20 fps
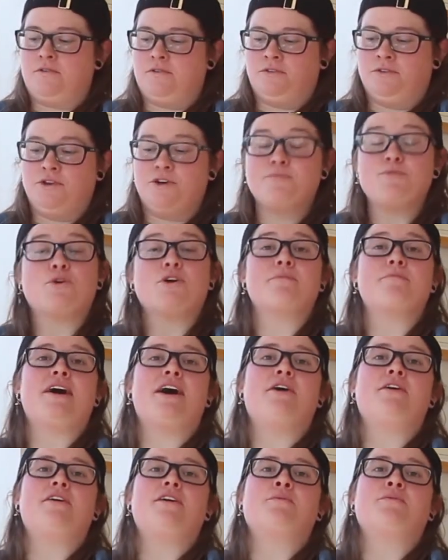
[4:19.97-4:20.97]
learn more
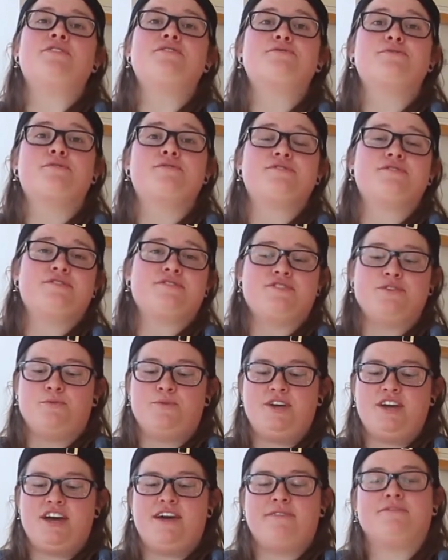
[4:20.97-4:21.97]
about resources that
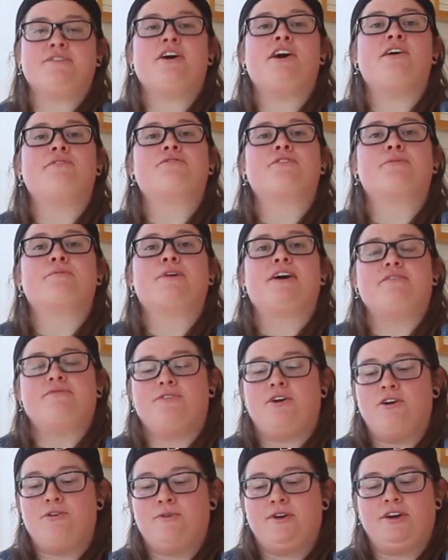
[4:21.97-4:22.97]
we have to offer by
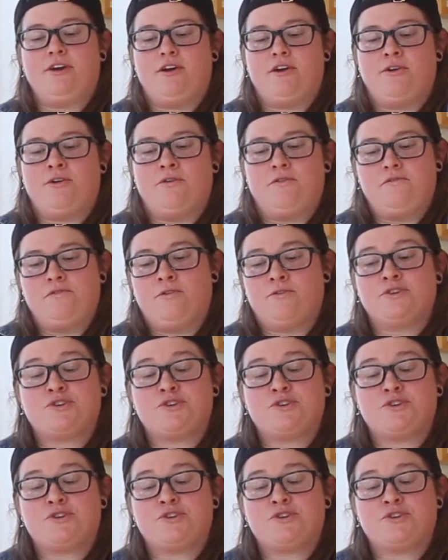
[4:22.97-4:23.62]
following or